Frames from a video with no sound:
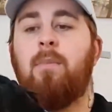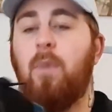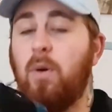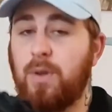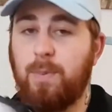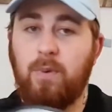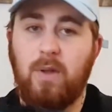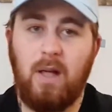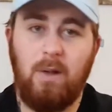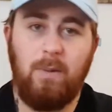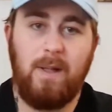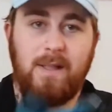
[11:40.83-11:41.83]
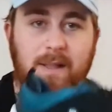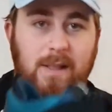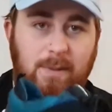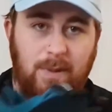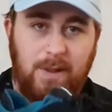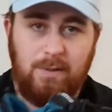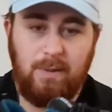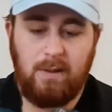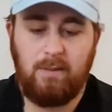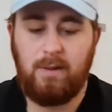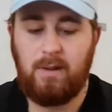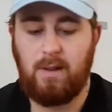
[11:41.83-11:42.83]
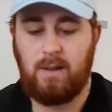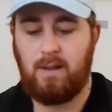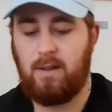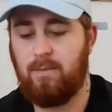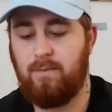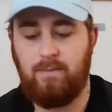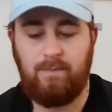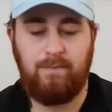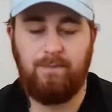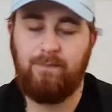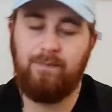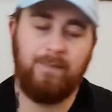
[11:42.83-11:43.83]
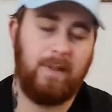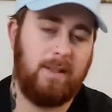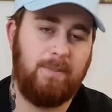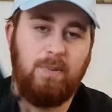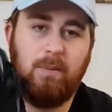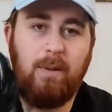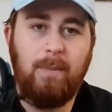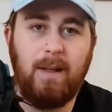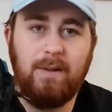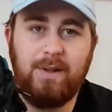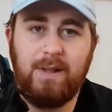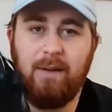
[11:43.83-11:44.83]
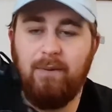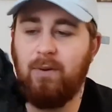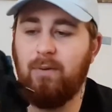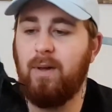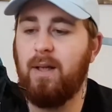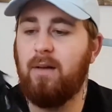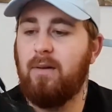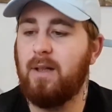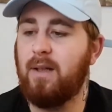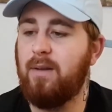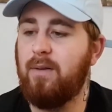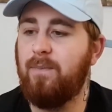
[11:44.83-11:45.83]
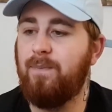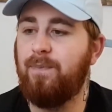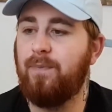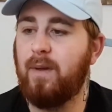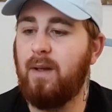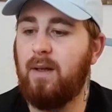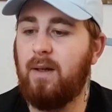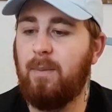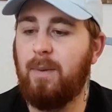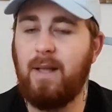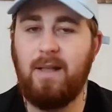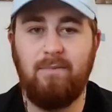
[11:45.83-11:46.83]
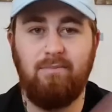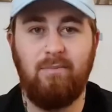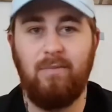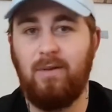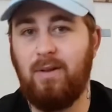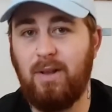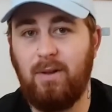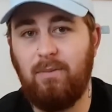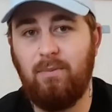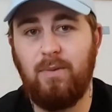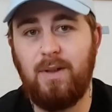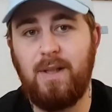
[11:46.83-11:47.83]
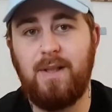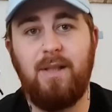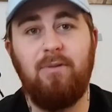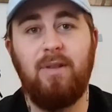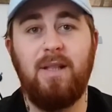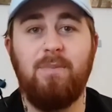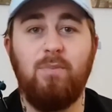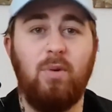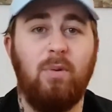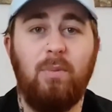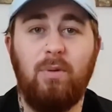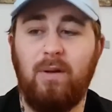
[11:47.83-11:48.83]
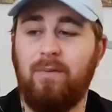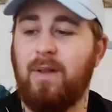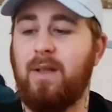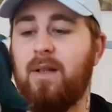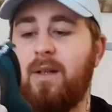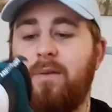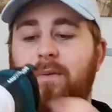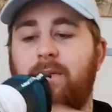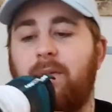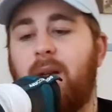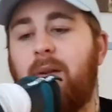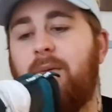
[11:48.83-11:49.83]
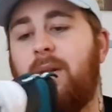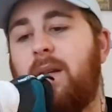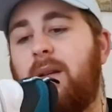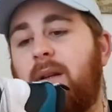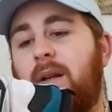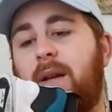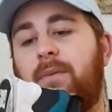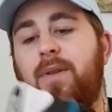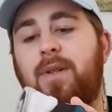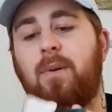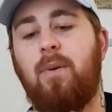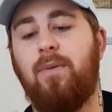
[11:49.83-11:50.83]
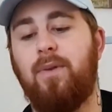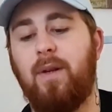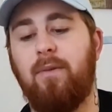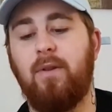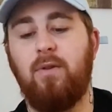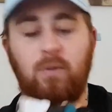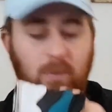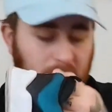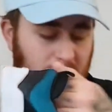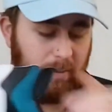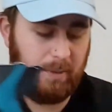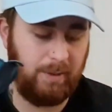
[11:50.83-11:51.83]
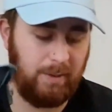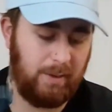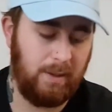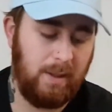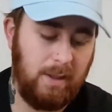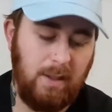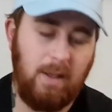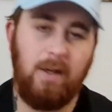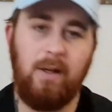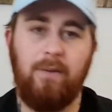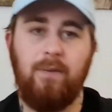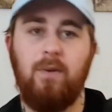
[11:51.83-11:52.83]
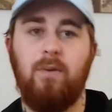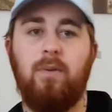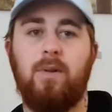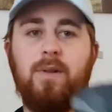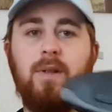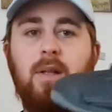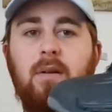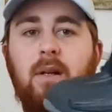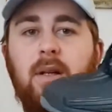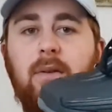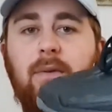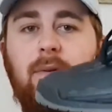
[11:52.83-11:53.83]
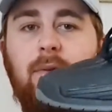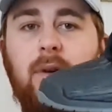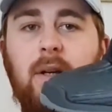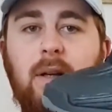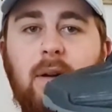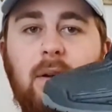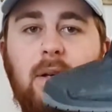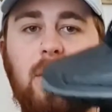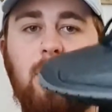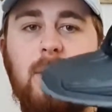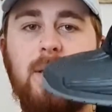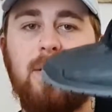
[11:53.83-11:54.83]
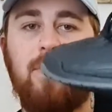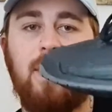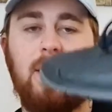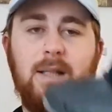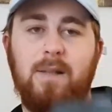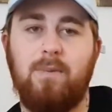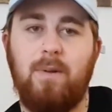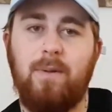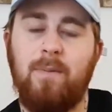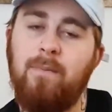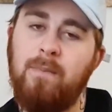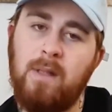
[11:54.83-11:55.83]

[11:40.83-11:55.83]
Multiple colorways in this one as well. Um, it's probably about seven or eight, I reckon. Um, uh, and they, you know, DC release more and more every kind of every every so often, every quarter or whatnot. And if you, there's only like three colorways I think in this one